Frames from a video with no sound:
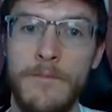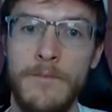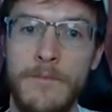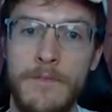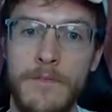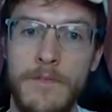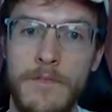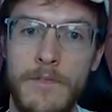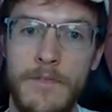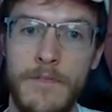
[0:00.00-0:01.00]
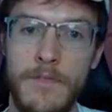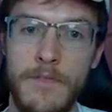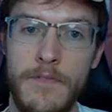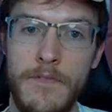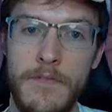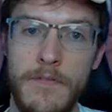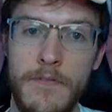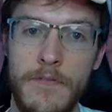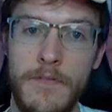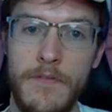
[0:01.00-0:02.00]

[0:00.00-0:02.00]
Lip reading: [no speech]